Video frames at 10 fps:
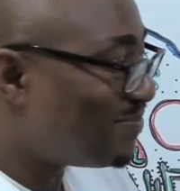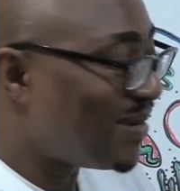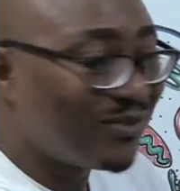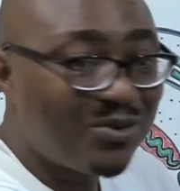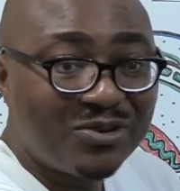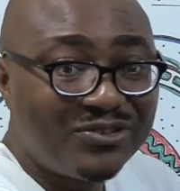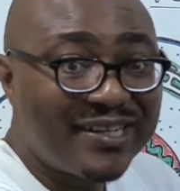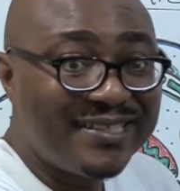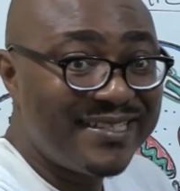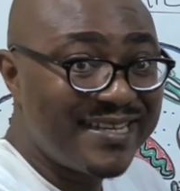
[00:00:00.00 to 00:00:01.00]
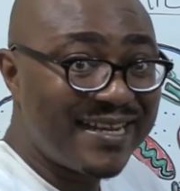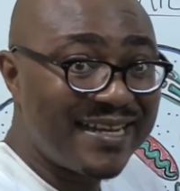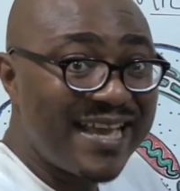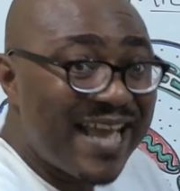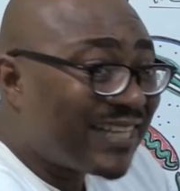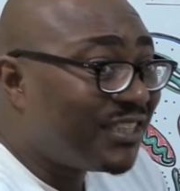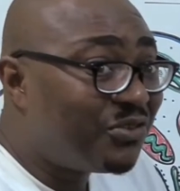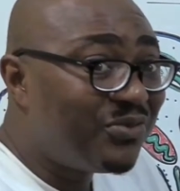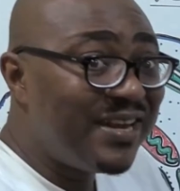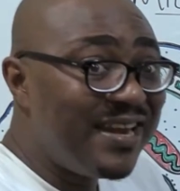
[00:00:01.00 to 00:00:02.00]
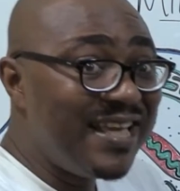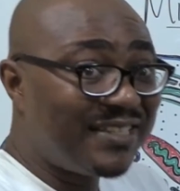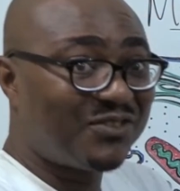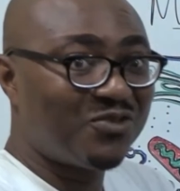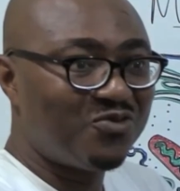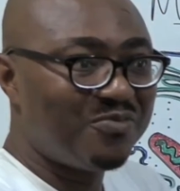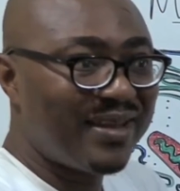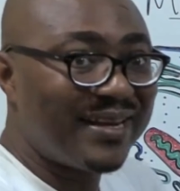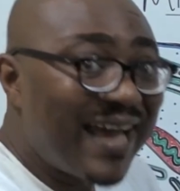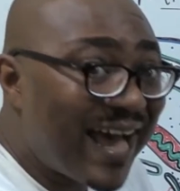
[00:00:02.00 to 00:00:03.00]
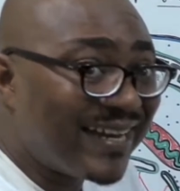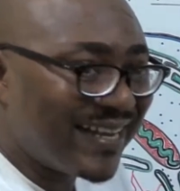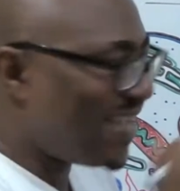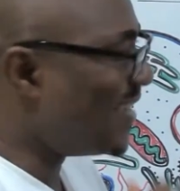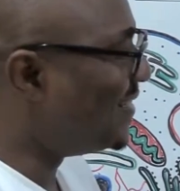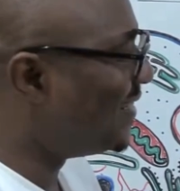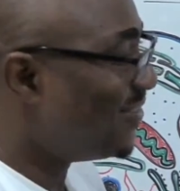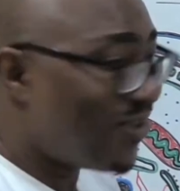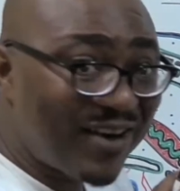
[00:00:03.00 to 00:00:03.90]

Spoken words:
mitochondrial DNA, as it relates to women at the end. All